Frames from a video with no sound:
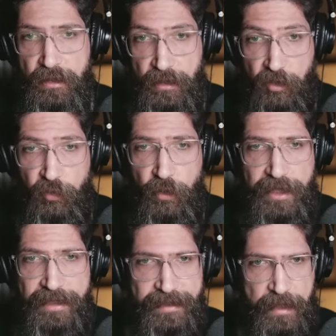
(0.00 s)

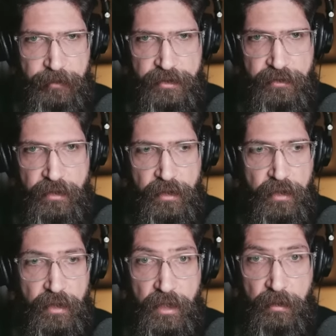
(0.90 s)
Hezbollah kept
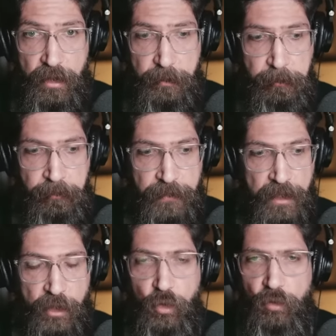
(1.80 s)

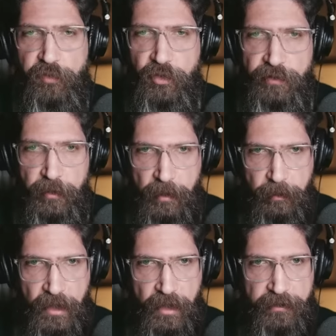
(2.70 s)
a considerable
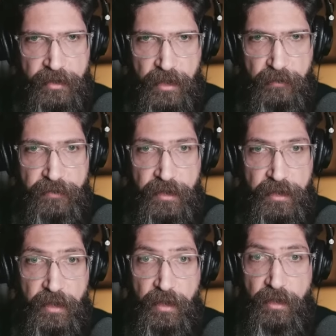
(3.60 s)
part of
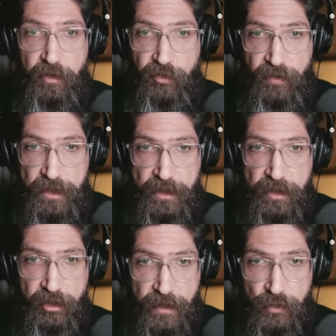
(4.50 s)
the
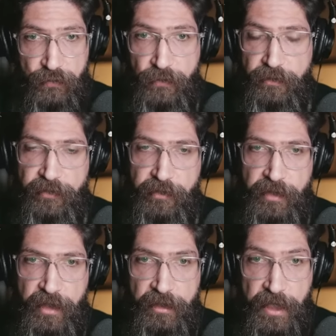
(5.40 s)
Israeli ground forces
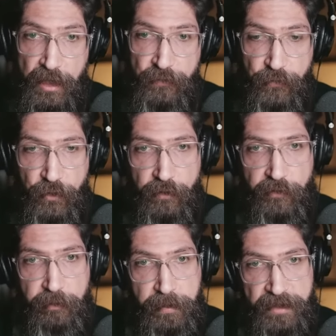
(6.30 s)
and air
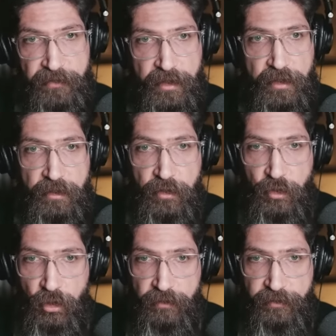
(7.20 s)
force busy in the
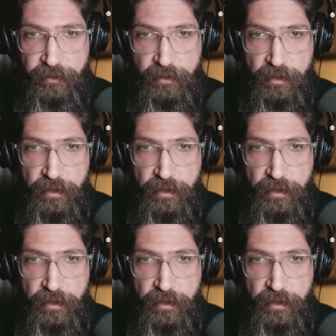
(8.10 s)
north